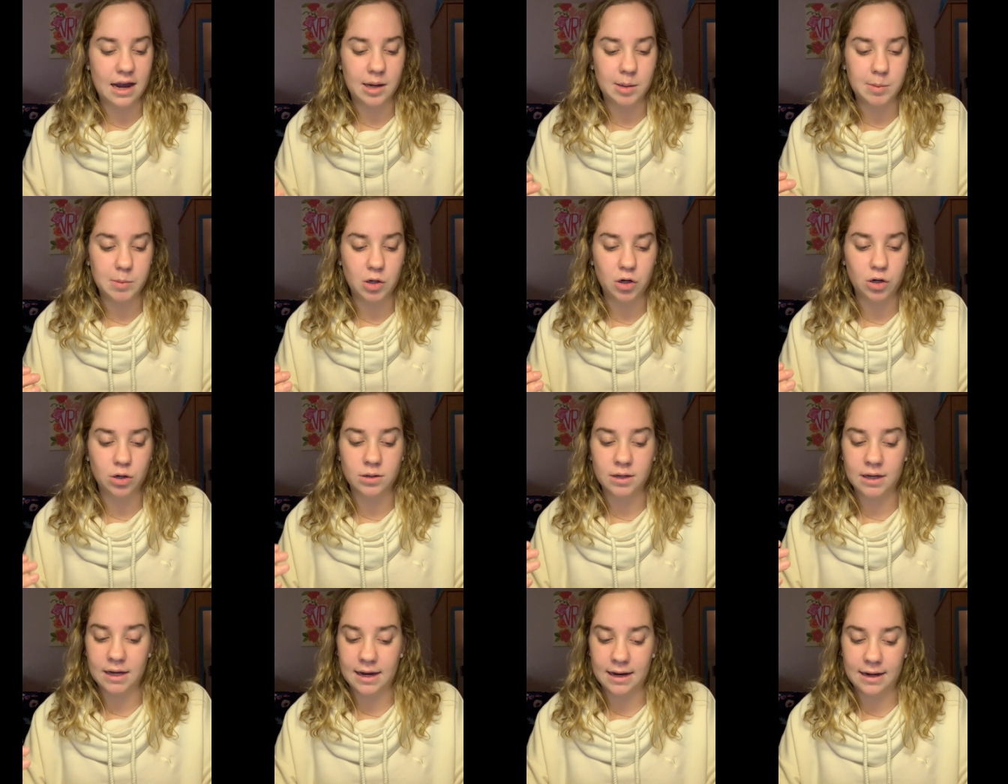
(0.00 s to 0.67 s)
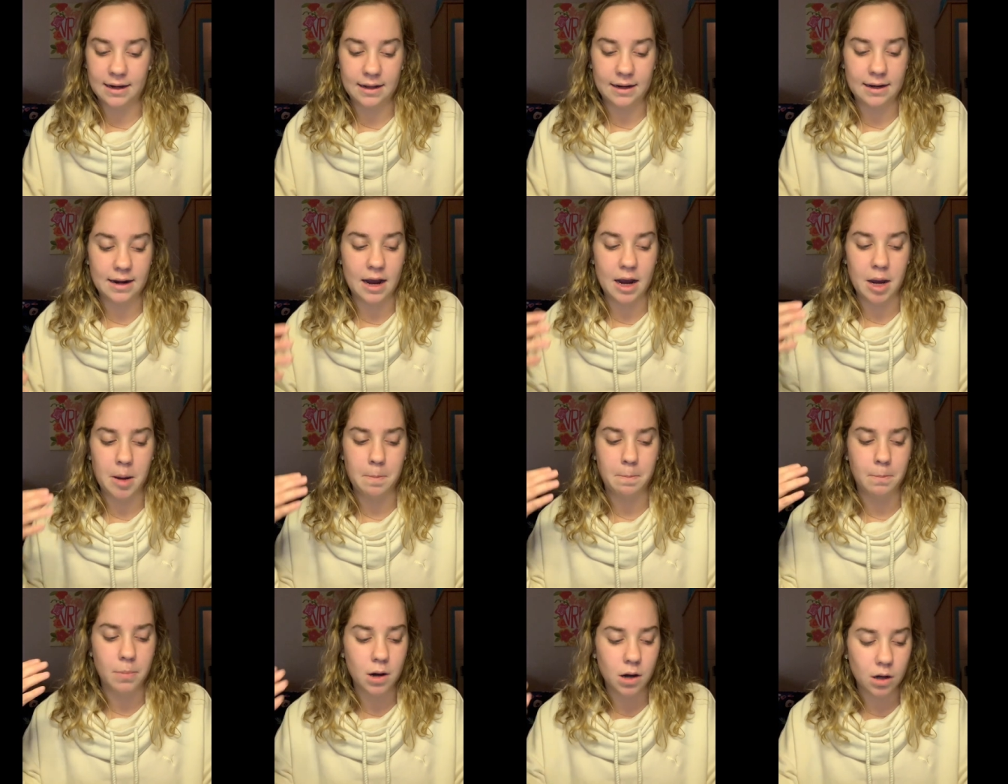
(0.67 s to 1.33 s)
I'm created, I
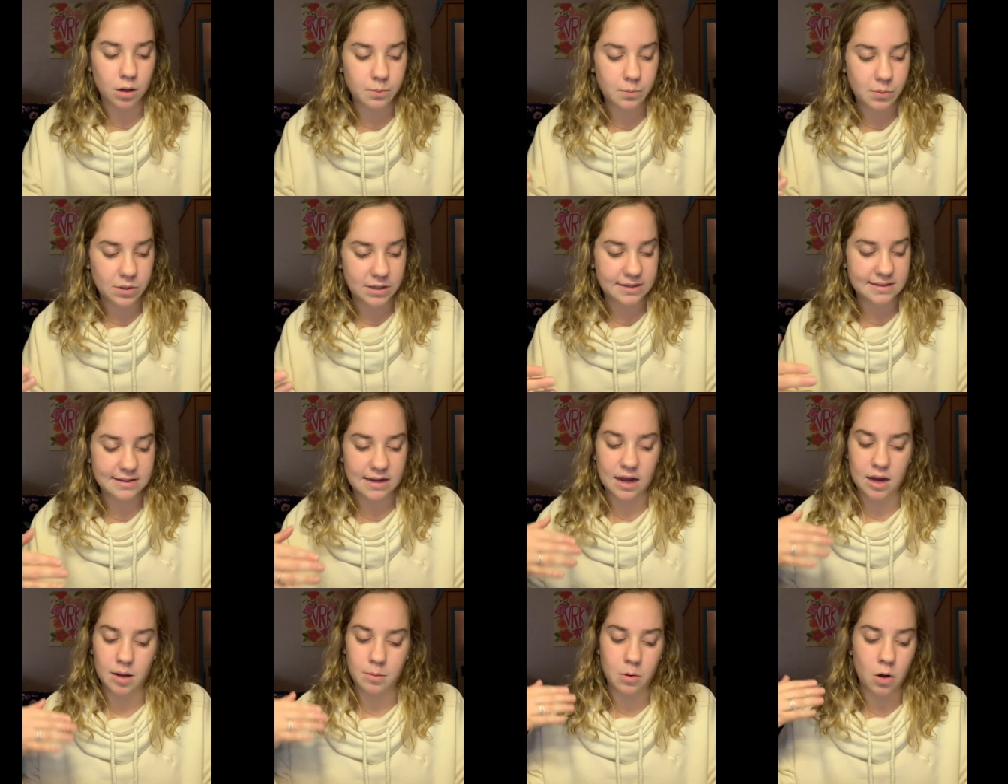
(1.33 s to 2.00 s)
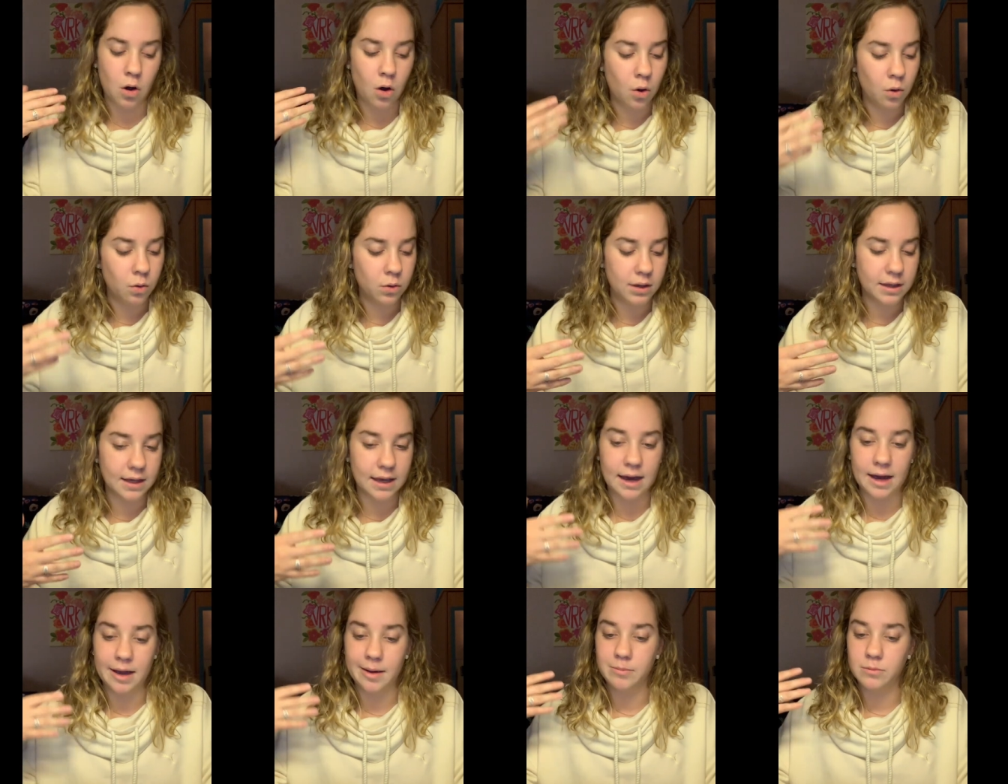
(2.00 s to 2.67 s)
am purposed, I am
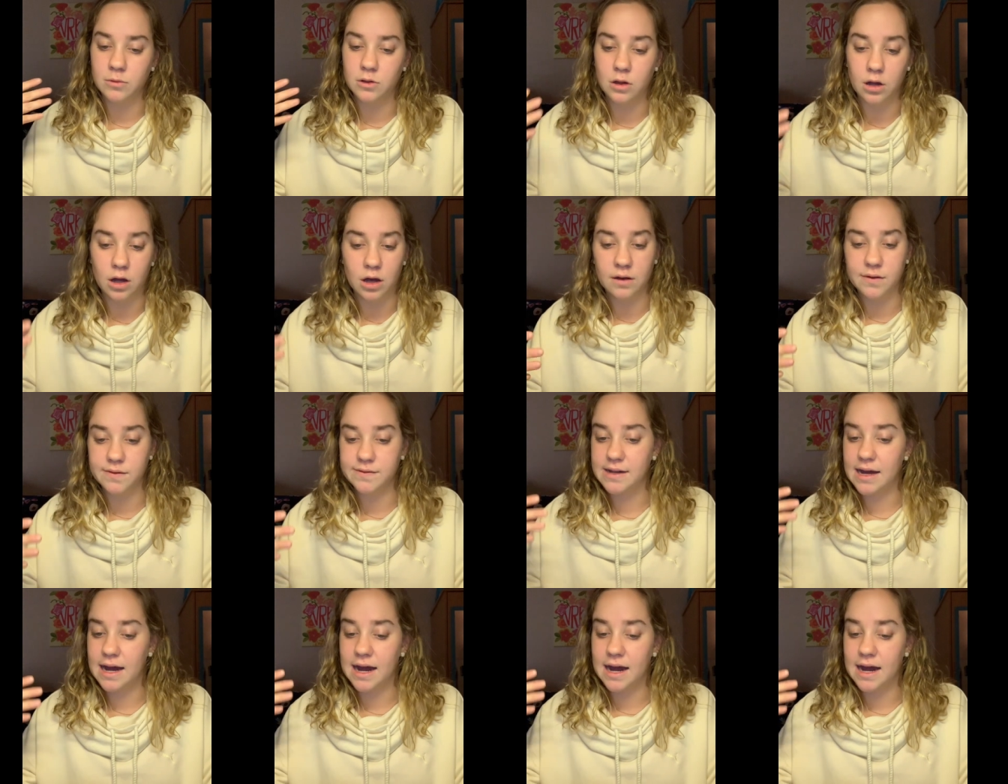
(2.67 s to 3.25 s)
holy, I am loved,